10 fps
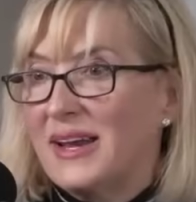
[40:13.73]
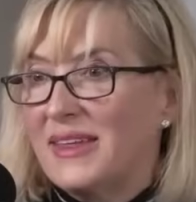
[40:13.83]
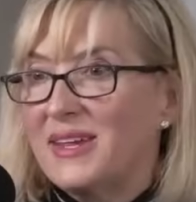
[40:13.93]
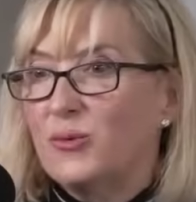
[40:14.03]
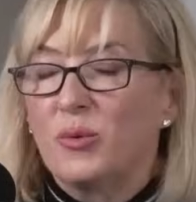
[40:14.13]

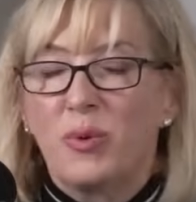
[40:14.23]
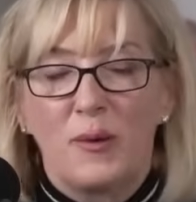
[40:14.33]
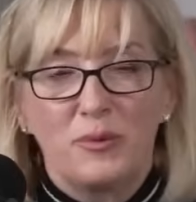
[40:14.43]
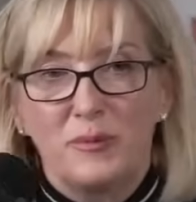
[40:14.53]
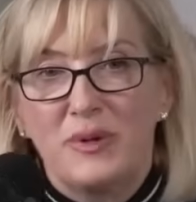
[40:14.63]
I think we'll
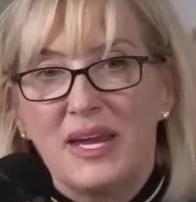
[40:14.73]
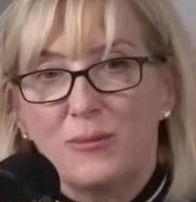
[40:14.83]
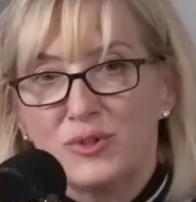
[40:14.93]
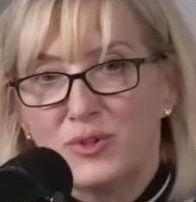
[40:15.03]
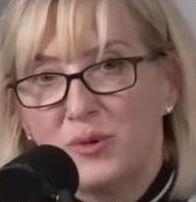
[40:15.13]
probably be
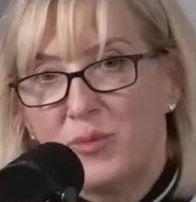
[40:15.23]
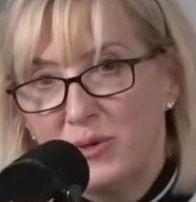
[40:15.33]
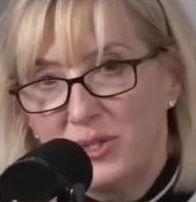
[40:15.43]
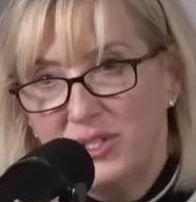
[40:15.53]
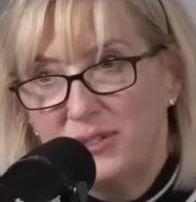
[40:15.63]
able to
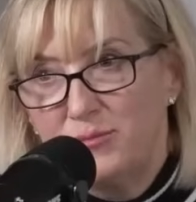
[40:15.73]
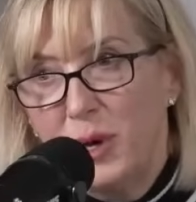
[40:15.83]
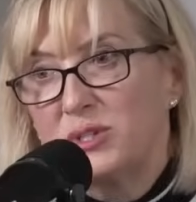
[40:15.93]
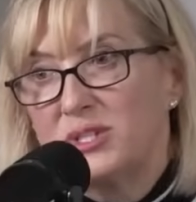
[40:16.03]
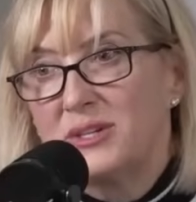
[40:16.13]
post
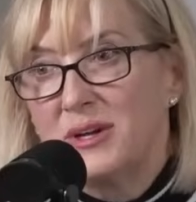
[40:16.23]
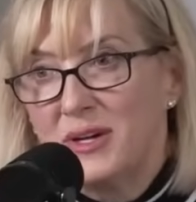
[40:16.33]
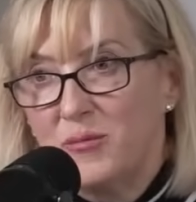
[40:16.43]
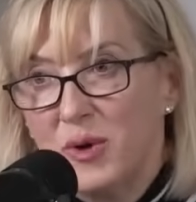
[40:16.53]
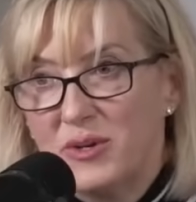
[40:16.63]
it
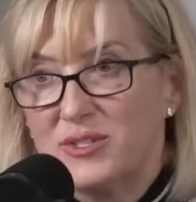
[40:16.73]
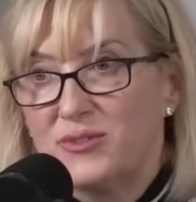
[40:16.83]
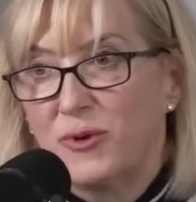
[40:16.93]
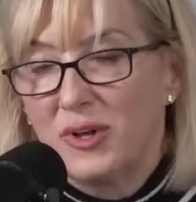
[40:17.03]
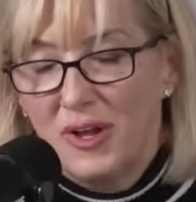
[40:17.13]
on
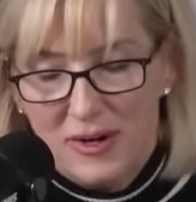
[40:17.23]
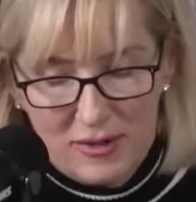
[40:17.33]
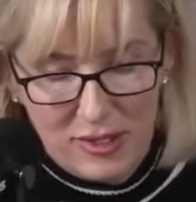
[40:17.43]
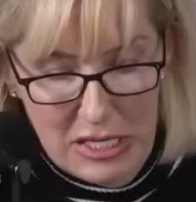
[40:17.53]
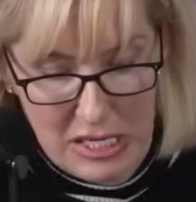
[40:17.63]
ABOTA's Fort
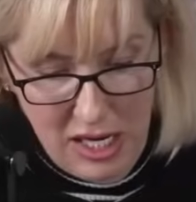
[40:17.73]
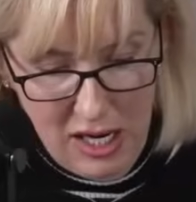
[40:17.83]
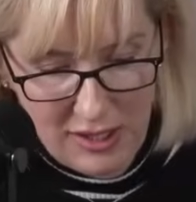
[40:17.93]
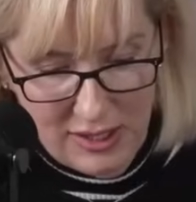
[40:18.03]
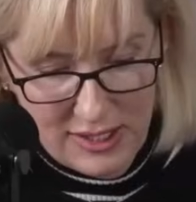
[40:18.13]
Lauderdale
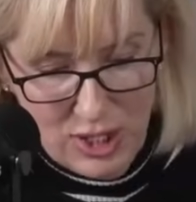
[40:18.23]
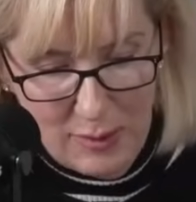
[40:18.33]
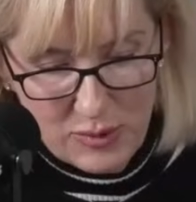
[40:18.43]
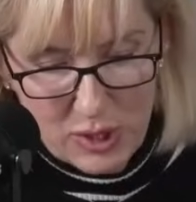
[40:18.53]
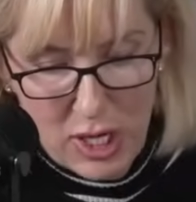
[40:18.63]
online
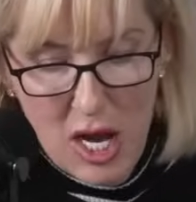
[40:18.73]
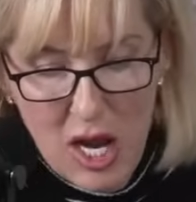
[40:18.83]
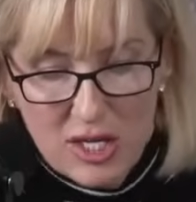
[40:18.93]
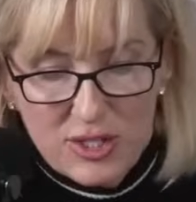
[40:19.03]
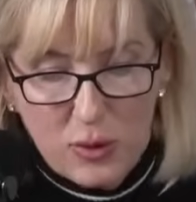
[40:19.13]
chapter.
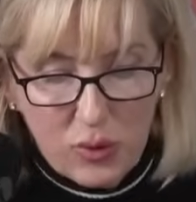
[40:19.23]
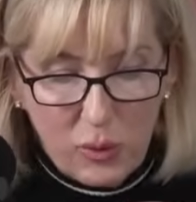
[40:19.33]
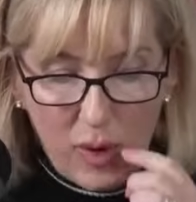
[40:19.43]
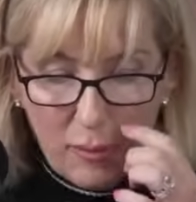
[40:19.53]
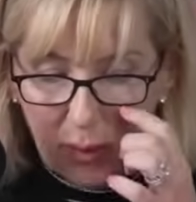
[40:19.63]
So
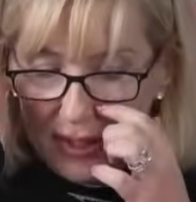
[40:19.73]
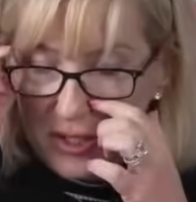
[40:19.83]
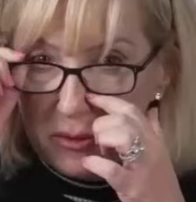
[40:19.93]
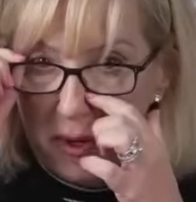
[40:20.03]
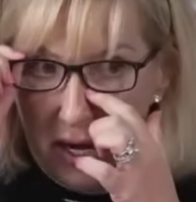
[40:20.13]
Rule
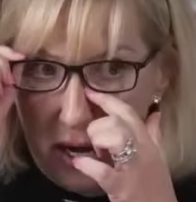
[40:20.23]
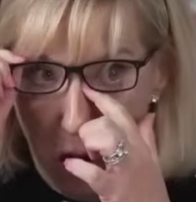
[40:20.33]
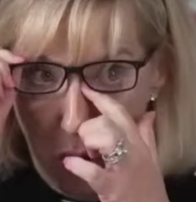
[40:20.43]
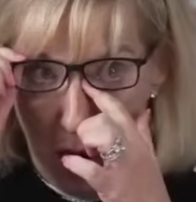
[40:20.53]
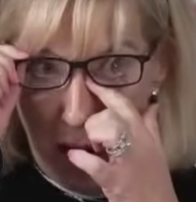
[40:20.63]

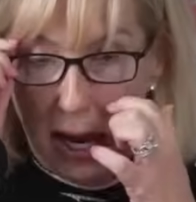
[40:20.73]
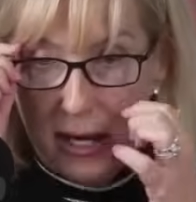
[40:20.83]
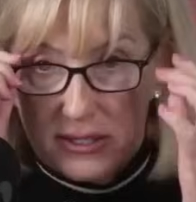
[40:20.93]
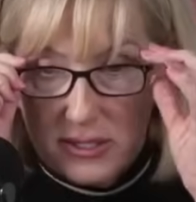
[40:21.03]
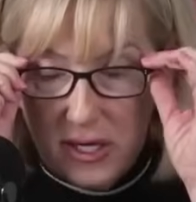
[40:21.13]
1.280,
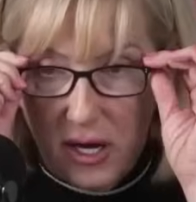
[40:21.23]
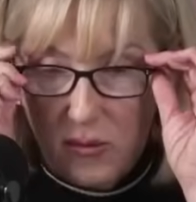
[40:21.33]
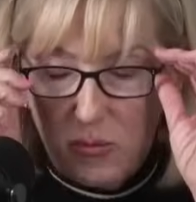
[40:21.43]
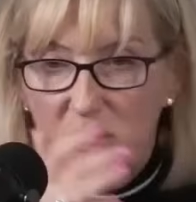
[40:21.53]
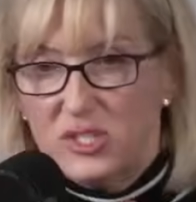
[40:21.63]
as
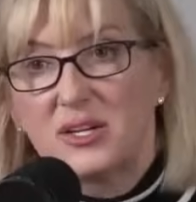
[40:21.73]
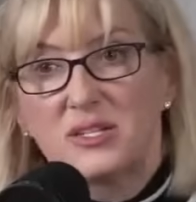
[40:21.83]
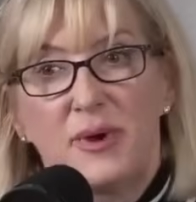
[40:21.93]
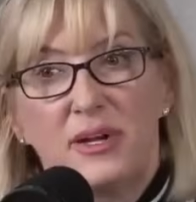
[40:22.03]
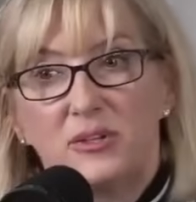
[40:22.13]
we
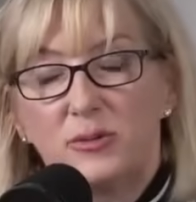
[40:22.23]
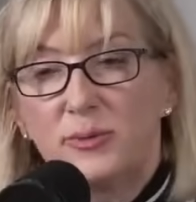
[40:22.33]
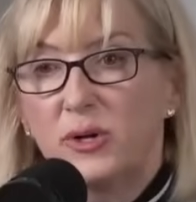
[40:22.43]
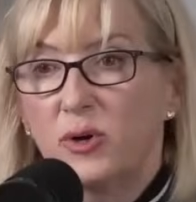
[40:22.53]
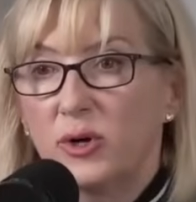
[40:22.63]
talked about a little
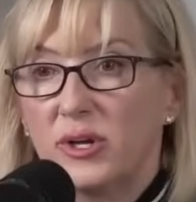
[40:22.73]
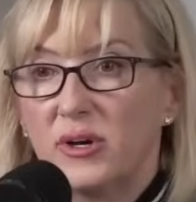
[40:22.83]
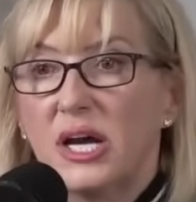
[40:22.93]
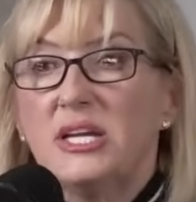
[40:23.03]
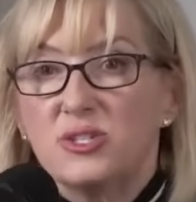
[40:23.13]
bit
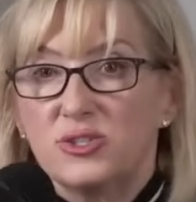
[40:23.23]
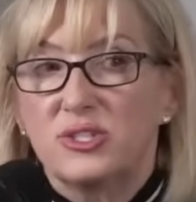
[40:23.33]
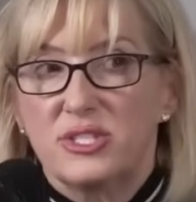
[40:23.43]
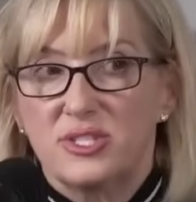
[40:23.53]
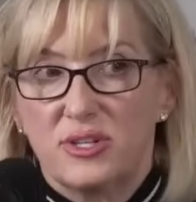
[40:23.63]
earlier,
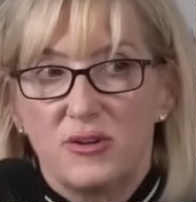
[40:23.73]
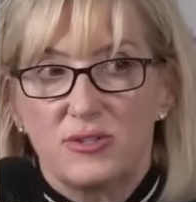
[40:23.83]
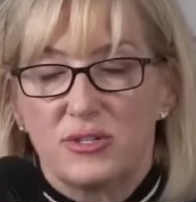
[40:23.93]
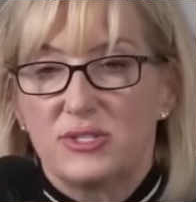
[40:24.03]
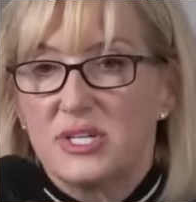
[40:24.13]
initial
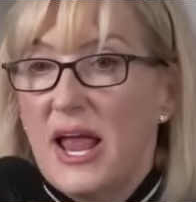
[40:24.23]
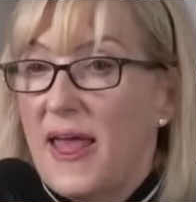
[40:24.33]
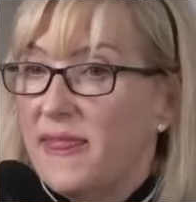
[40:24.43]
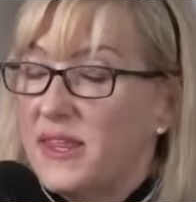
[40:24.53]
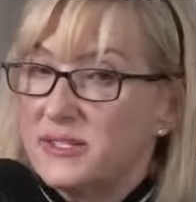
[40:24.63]
disclosures.
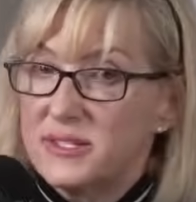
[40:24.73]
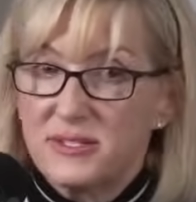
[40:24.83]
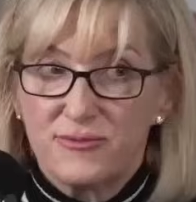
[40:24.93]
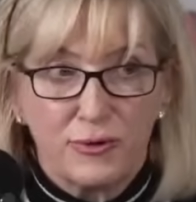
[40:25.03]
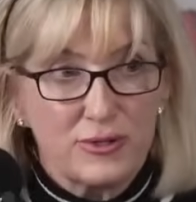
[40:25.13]
This
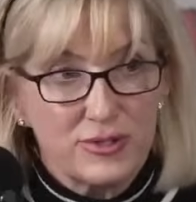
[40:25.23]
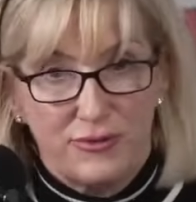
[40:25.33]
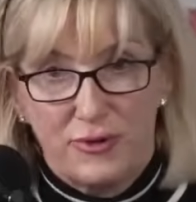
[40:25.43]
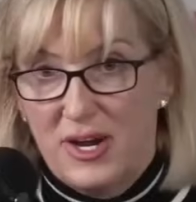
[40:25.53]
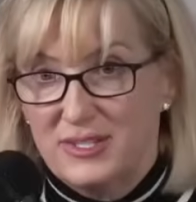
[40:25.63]
is first
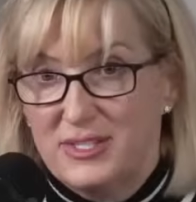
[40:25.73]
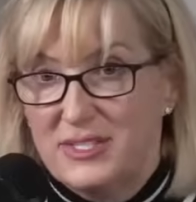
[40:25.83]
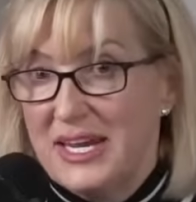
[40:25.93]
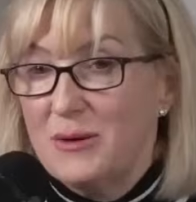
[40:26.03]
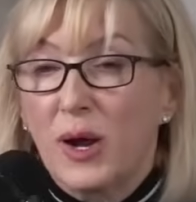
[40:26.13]
for us
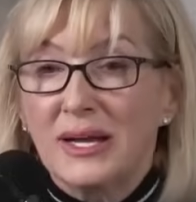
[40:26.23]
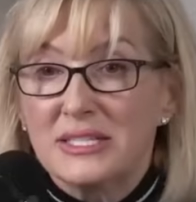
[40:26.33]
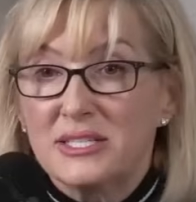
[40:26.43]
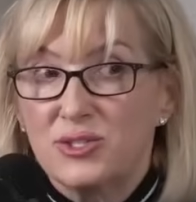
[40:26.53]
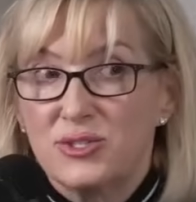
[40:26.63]
state
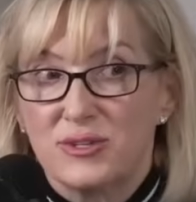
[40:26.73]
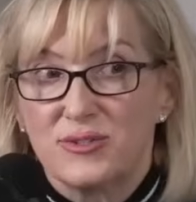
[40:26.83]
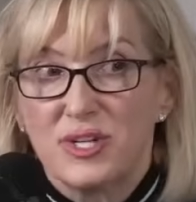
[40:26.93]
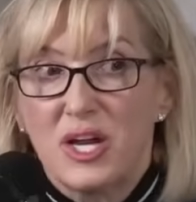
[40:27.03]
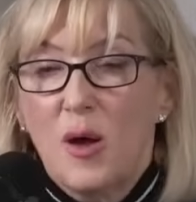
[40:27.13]

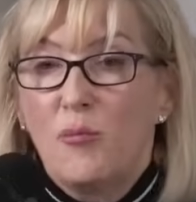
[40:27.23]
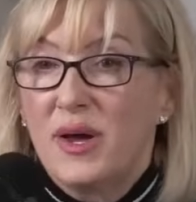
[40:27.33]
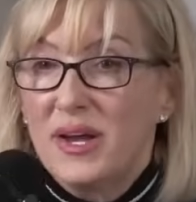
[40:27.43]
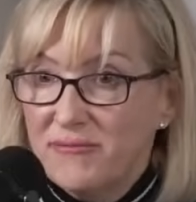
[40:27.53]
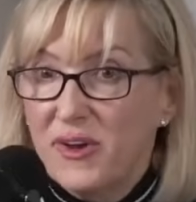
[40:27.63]
practitioners,
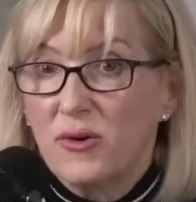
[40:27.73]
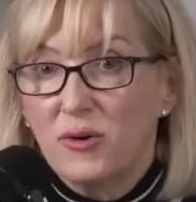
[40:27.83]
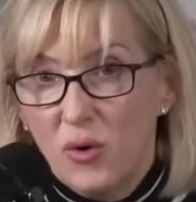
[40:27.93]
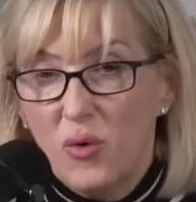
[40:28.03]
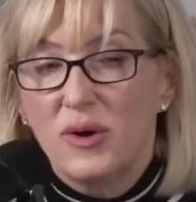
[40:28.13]
but in
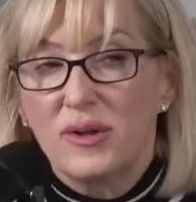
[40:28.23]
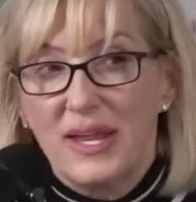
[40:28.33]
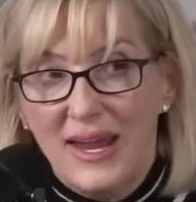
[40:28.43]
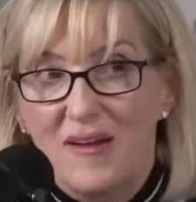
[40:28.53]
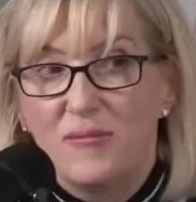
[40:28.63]
federal court,
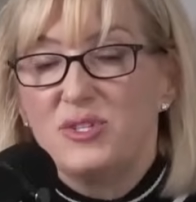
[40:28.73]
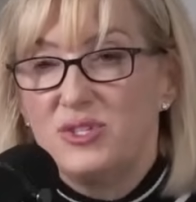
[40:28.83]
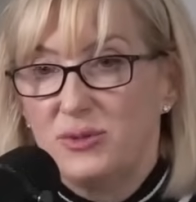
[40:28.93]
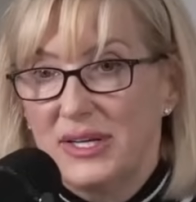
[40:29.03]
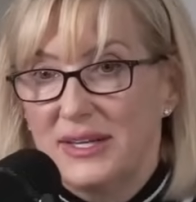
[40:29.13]
they have been
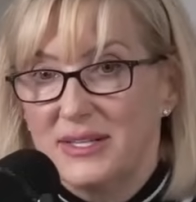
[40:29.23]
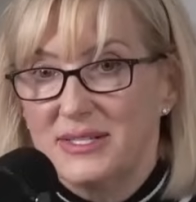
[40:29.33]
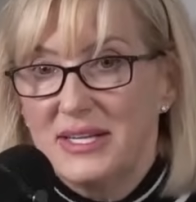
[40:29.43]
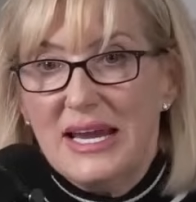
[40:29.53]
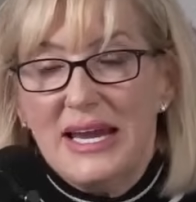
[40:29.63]
doing
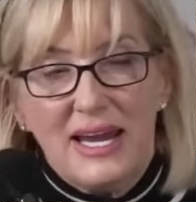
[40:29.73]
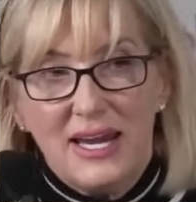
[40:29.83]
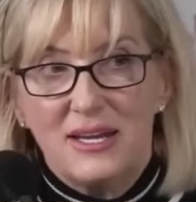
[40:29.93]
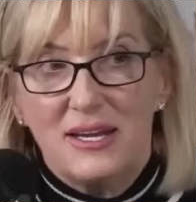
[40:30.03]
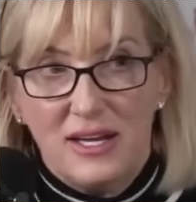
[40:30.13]
this.
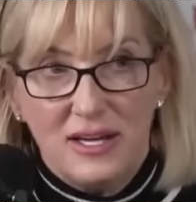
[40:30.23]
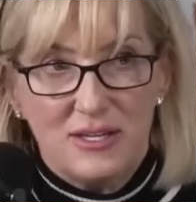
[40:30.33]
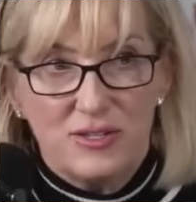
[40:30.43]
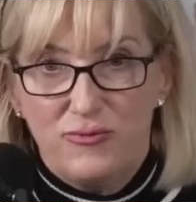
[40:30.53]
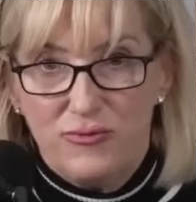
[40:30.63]
It
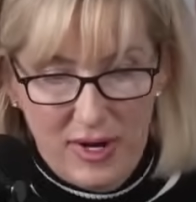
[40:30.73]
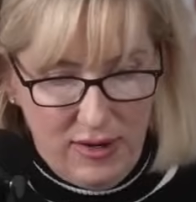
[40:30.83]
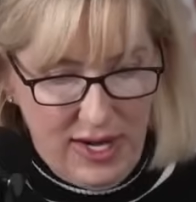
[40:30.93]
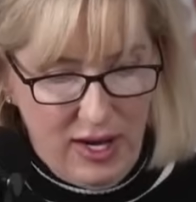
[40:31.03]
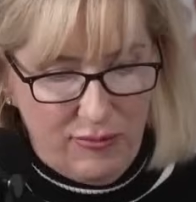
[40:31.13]
is
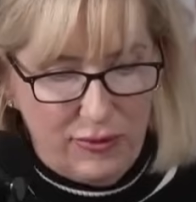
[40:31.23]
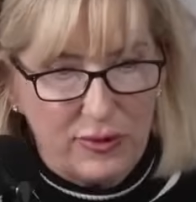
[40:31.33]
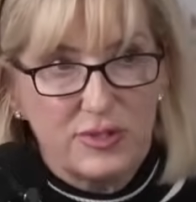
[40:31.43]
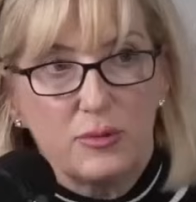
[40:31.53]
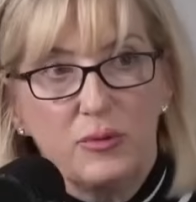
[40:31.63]
very
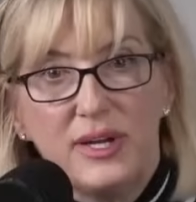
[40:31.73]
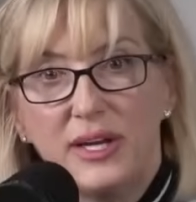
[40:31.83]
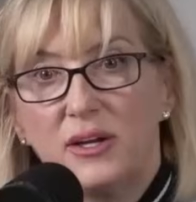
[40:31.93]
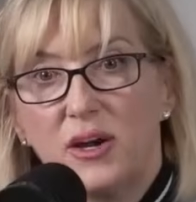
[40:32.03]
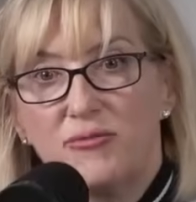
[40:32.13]
helpful. So we
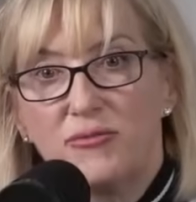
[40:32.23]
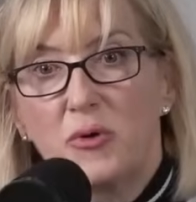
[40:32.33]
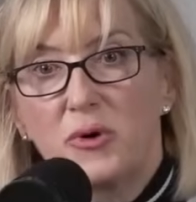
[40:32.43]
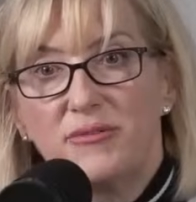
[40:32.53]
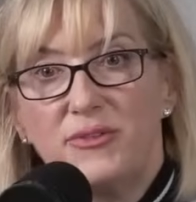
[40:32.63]
can go
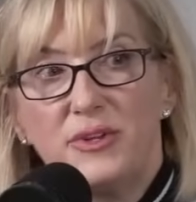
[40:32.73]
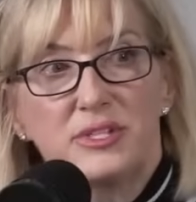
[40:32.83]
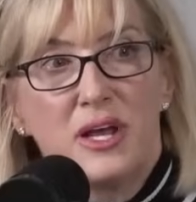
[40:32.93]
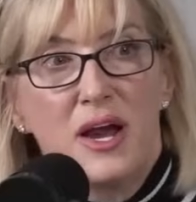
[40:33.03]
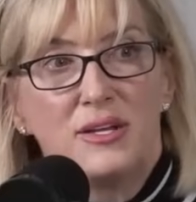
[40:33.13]
forward a few
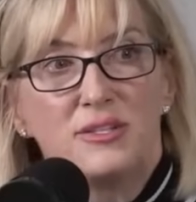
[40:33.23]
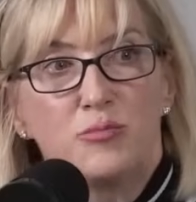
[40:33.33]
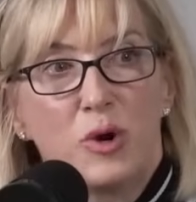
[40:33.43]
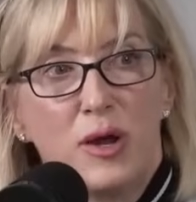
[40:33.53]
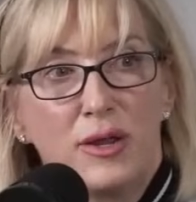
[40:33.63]

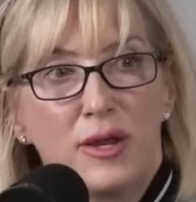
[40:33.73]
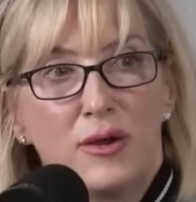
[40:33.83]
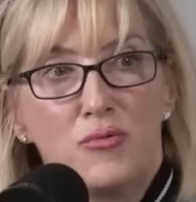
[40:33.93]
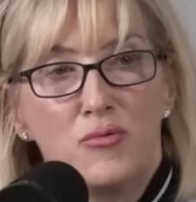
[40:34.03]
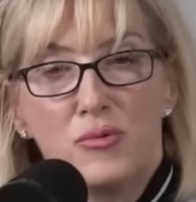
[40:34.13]
slides,
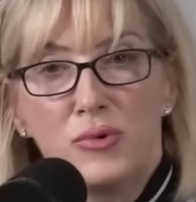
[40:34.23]
Braulio.